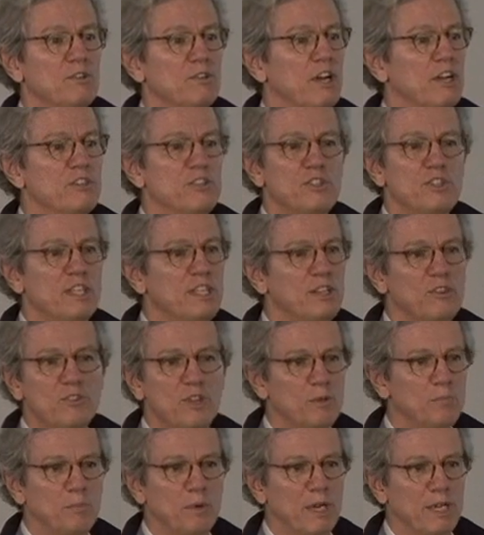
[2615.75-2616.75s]
Argentina is
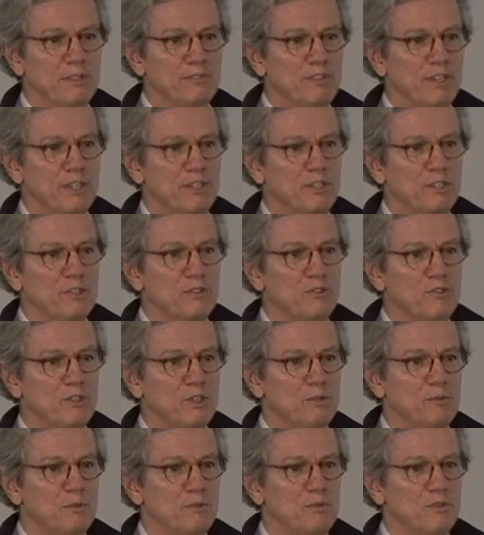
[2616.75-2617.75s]
not part of our
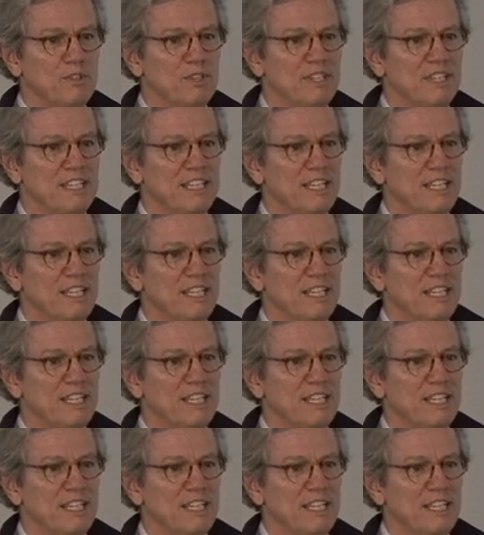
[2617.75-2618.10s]
constituency,